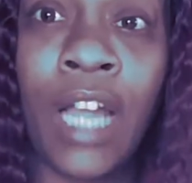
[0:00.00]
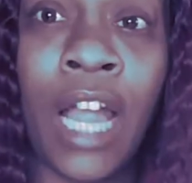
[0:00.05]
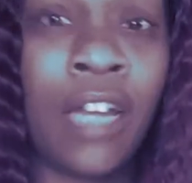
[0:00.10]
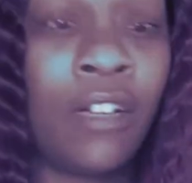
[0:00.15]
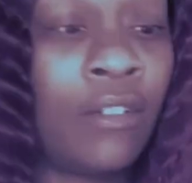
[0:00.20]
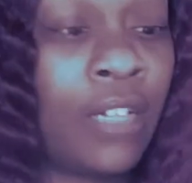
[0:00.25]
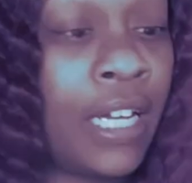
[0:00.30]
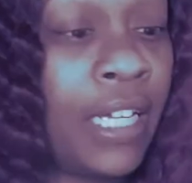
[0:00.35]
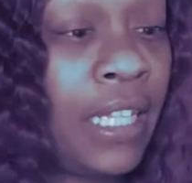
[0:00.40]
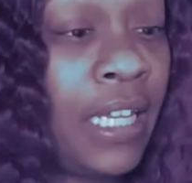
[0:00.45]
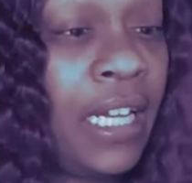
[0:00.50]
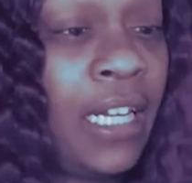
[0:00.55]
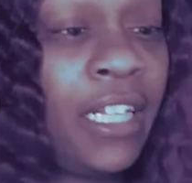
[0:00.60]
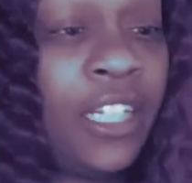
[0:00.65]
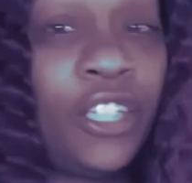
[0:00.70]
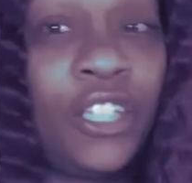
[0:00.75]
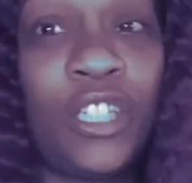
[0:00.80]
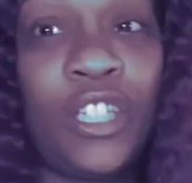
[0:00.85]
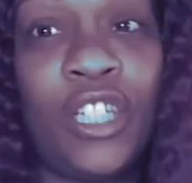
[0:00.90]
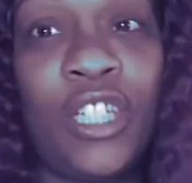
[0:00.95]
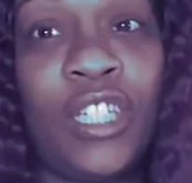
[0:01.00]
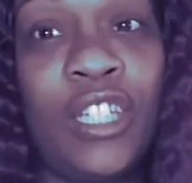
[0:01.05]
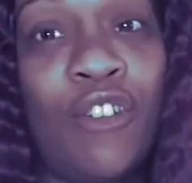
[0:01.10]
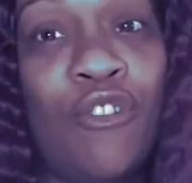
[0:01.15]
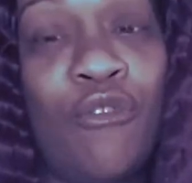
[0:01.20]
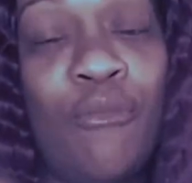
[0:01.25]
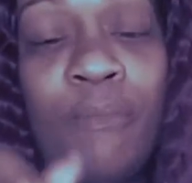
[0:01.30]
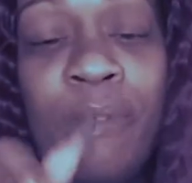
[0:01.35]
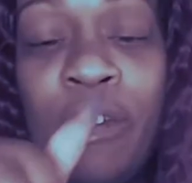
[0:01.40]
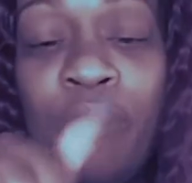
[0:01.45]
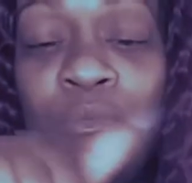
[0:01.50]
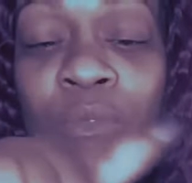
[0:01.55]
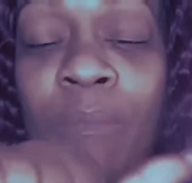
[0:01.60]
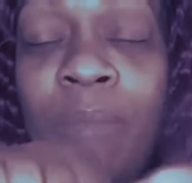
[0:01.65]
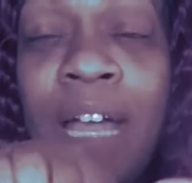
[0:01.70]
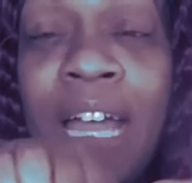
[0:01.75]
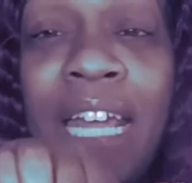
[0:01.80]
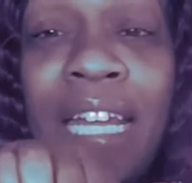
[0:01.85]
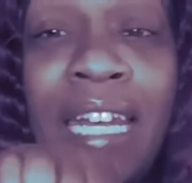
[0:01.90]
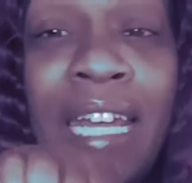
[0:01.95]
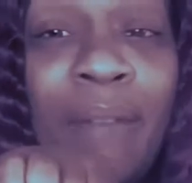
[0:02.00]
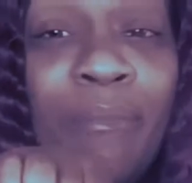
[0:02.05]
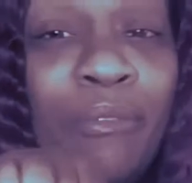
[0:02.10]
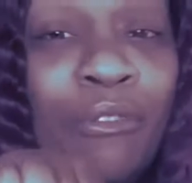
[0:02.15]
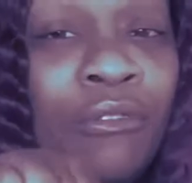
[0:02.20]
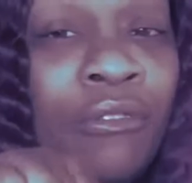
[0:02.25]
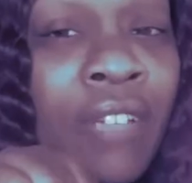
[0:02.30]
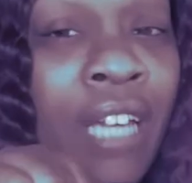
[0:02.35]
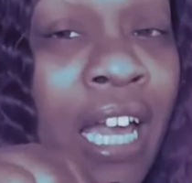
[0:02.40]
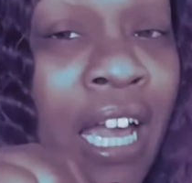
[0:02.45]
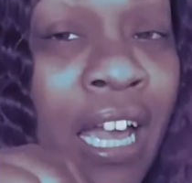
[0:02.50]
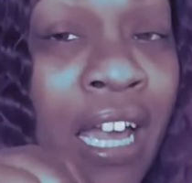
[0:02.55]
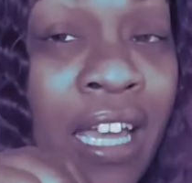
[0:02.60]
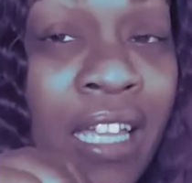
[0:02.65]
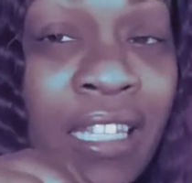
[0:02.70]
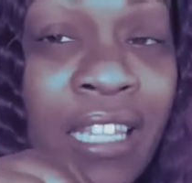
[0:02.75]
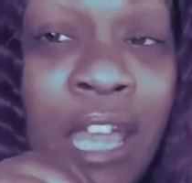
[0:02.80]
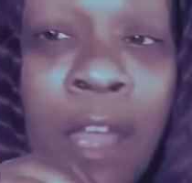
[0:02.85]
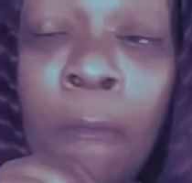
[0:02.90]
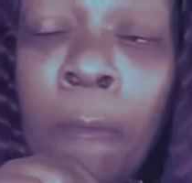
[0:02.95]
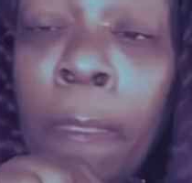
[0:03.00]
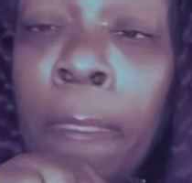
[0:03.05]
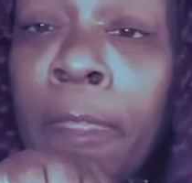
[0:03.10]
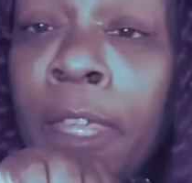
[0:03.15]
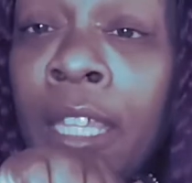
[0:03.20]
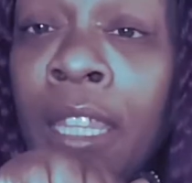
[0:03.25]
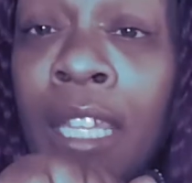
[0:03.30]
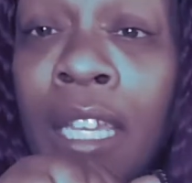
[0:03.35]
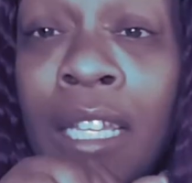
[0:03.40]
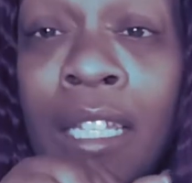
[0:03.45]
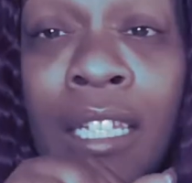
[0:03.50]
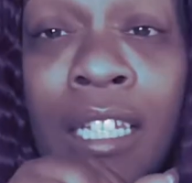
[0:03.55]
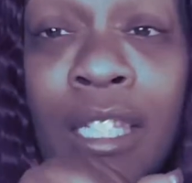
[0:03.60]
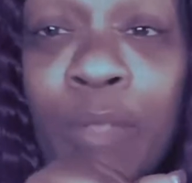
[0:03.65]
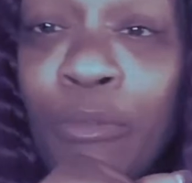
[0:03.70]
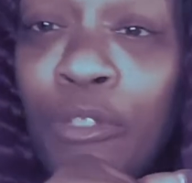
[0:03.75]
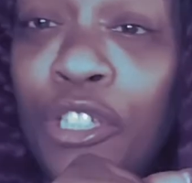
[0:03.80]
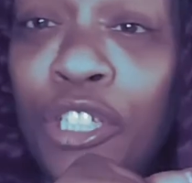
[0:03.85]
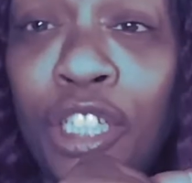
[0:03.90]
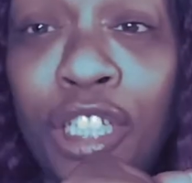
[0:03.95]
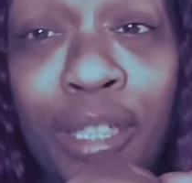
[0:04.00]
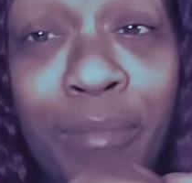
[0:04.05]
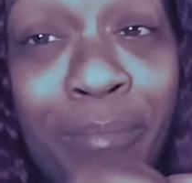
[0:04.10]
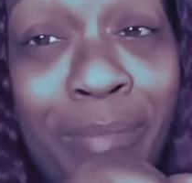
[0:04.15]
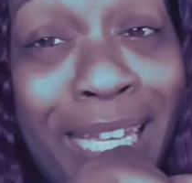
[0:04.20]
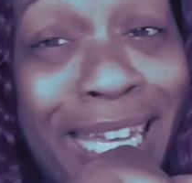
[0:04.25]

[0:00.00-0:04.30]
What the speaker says: I don't like that. Let's just hope better with pineapple, you guys. Good thing these were cheap.